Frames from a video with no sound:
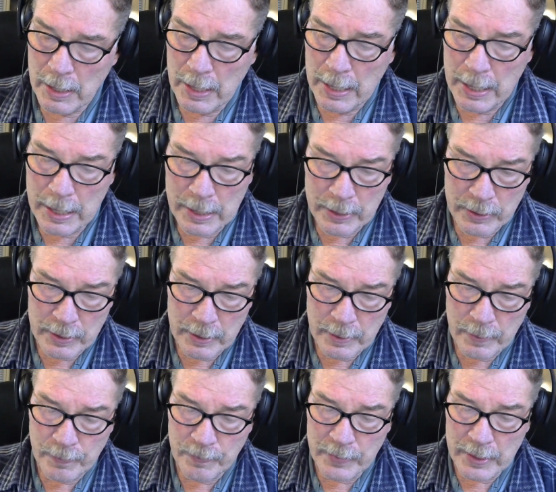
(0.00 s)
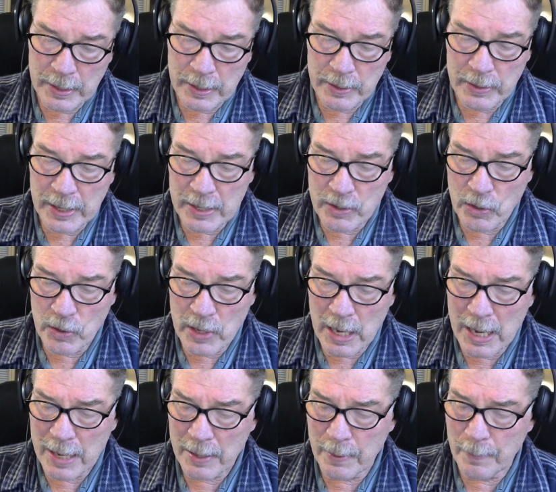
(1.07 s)
and they do
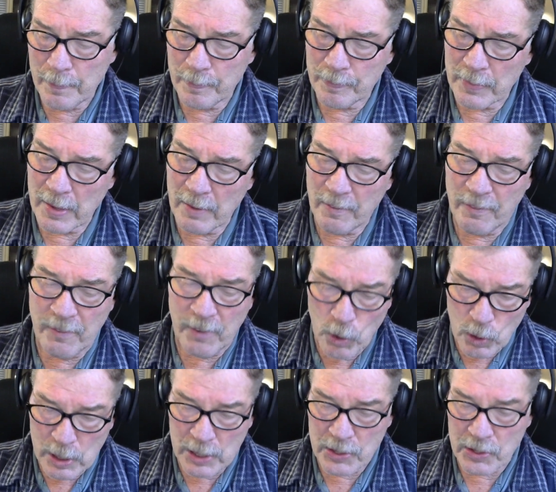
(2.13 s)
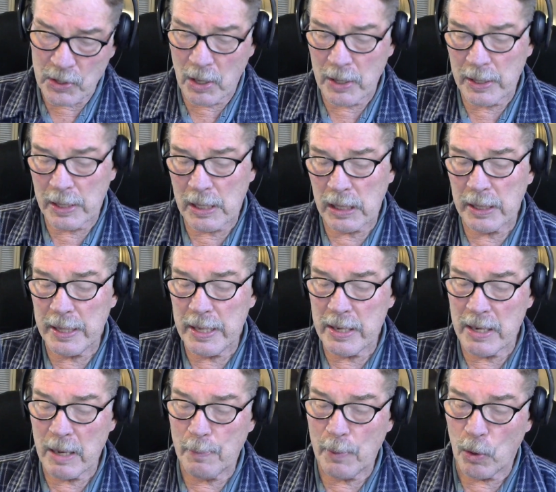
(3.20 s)
not focus on
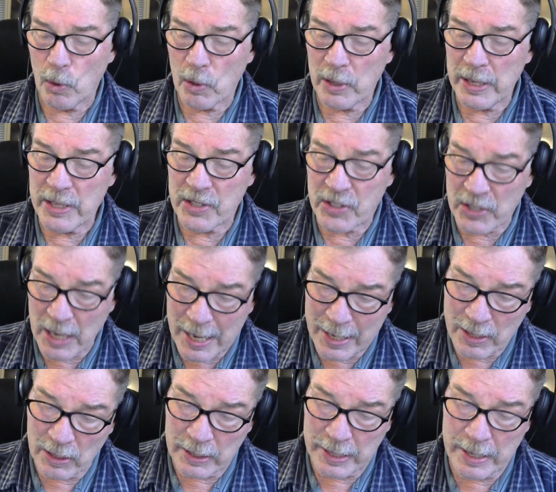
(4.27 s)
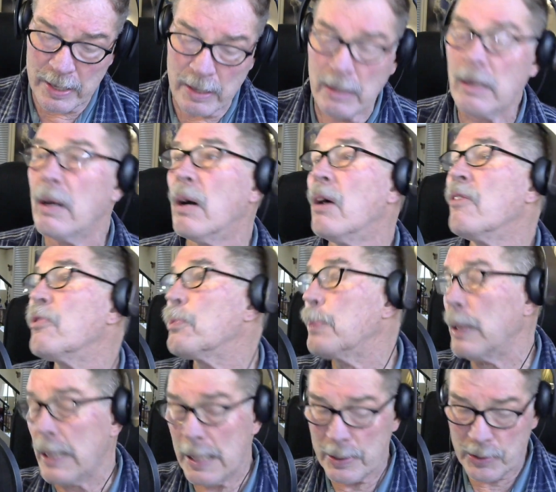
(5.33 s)
cleanup or recycling of
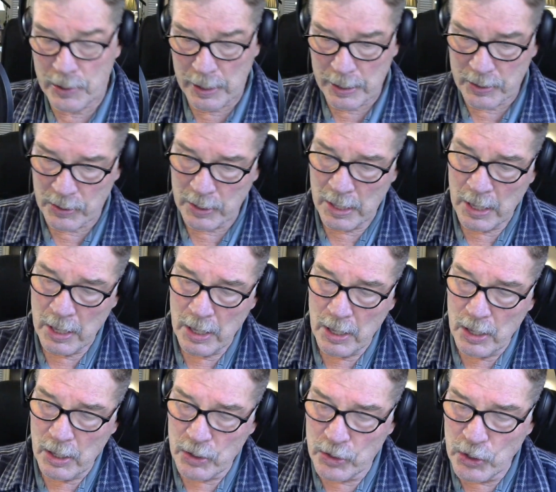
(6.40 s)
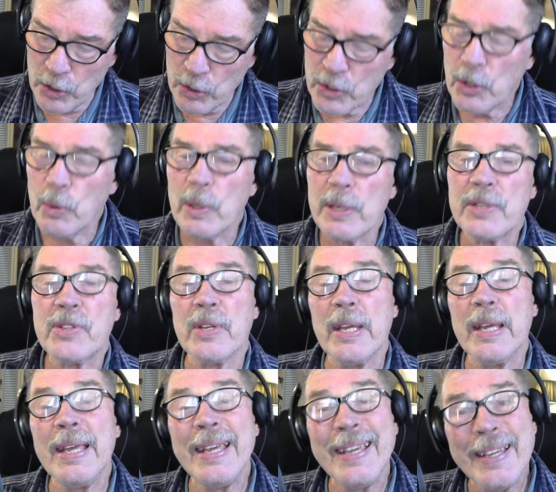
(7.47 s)
plastics due to its
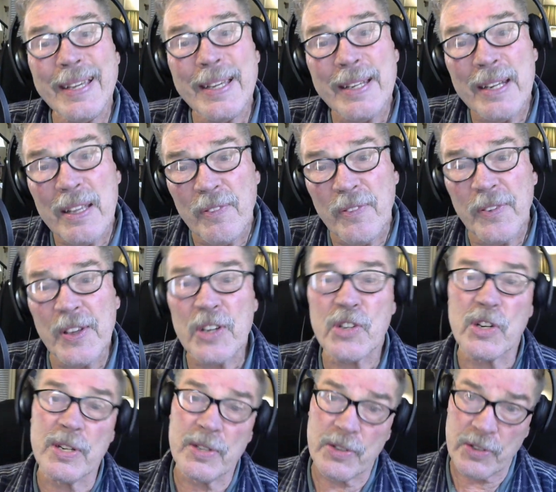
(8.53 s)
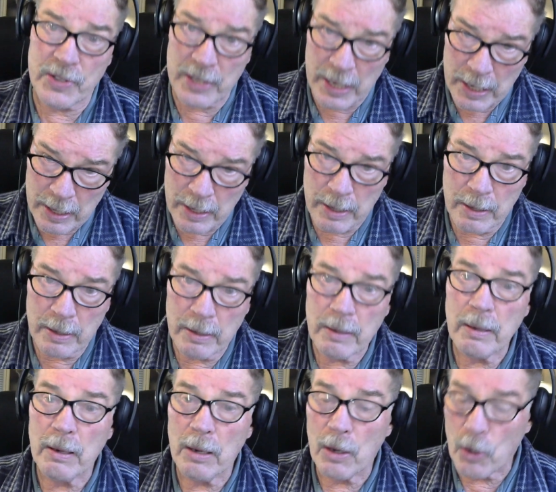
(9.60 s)
inefficiency,
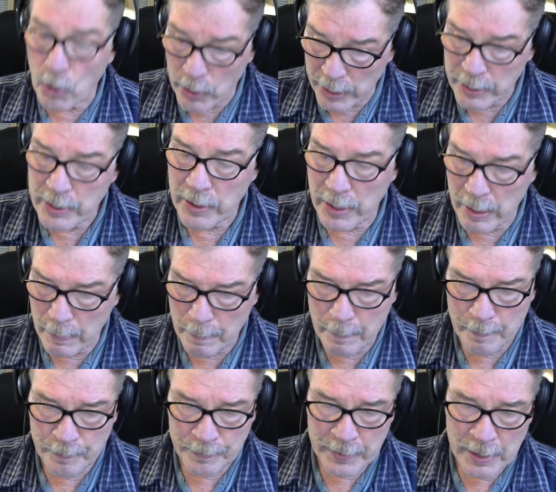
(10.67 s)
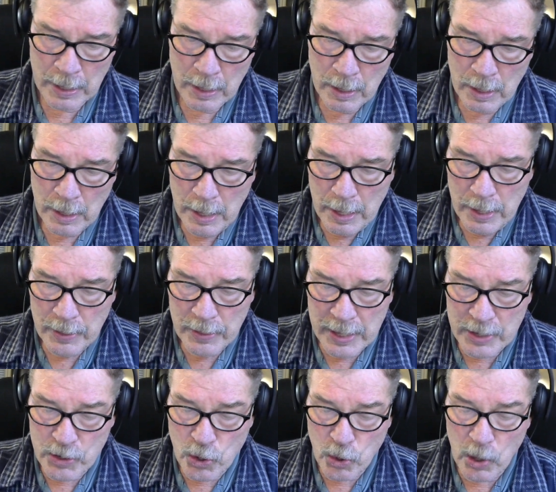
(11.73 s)
according to them. They
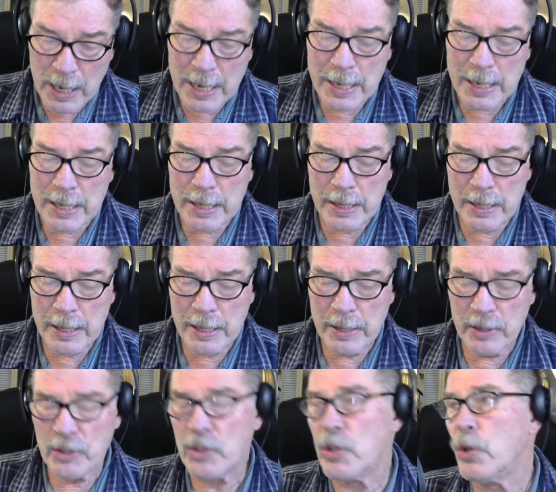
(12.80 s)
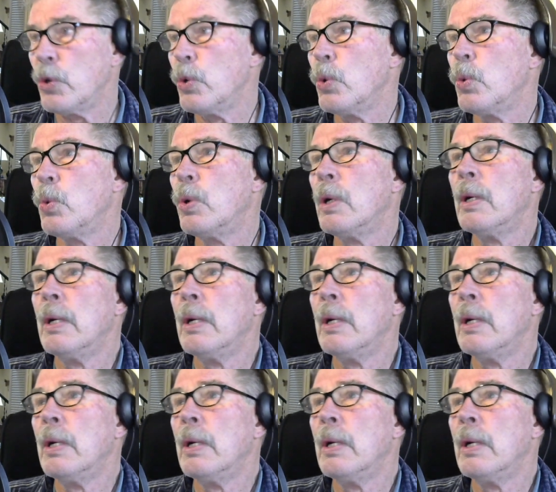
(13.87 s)
try to